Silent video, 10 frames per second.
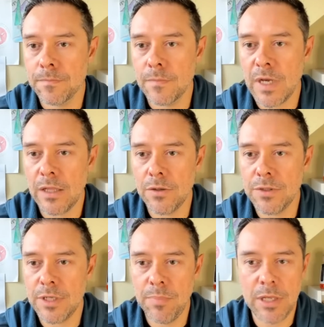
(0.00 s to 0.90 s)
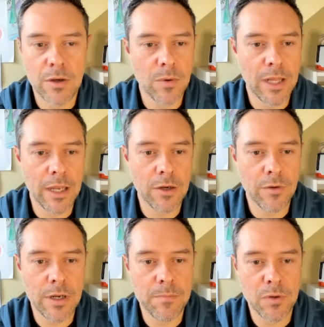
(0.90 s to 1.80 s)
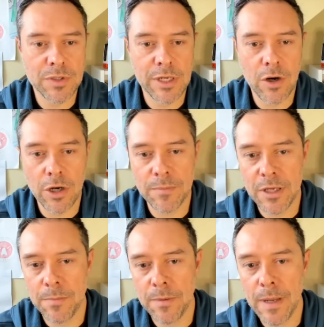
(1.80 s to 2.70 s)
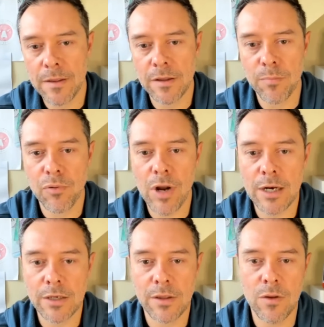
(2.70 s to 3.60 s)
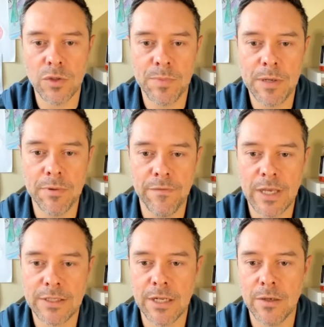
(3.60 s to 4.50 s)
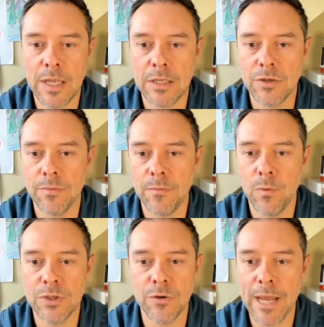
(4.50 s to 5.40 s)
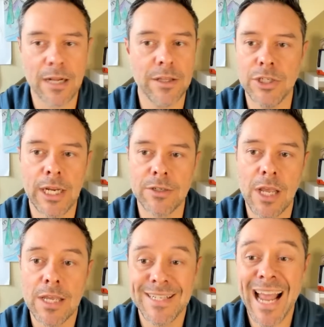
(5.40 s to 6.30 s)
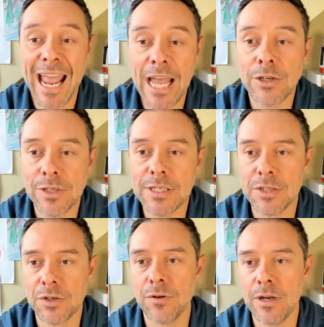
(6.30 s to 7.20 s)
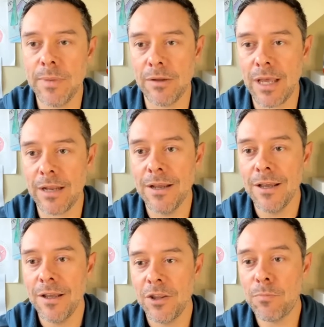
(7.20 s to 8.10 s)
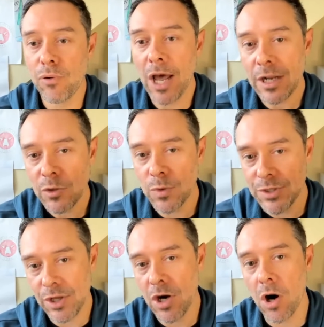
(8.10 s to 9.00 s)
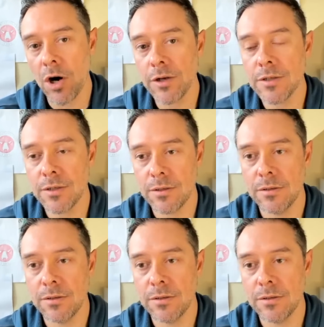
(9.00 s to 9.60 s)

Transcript: Hilo said, Pico, while I agree, mostly an argument can be made that the product those people invested in was dramatically changed. See, I actually disagree about that. The product was the cards.